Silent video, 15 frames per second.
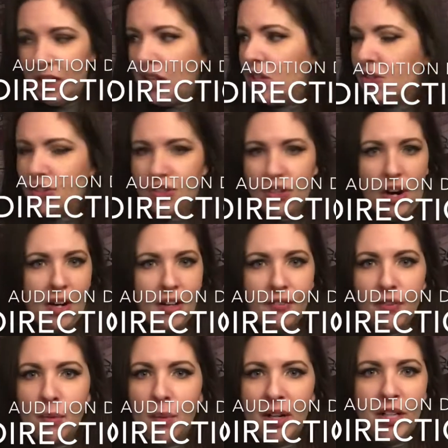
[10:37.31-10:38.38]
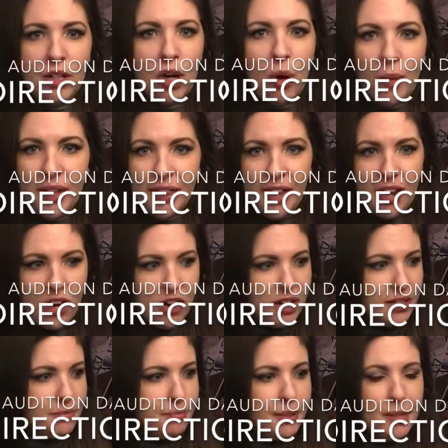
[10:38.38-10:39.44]
Starting from when you go in there
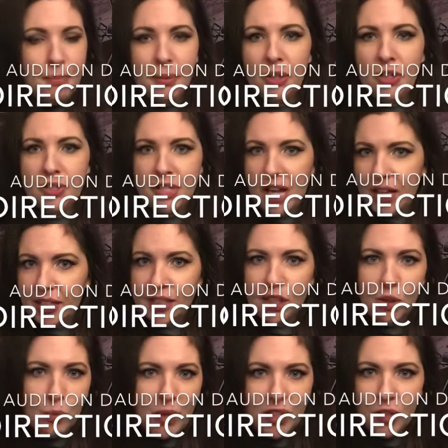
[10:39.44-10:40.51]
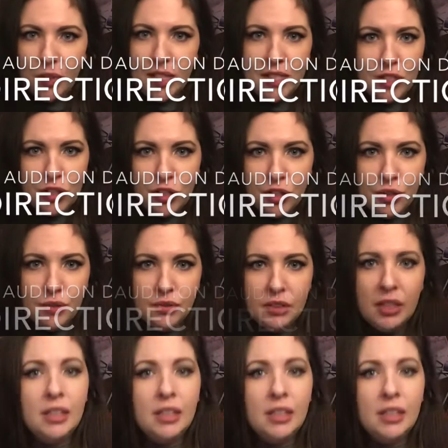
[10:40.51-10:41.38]
and people are telling you what you need to do,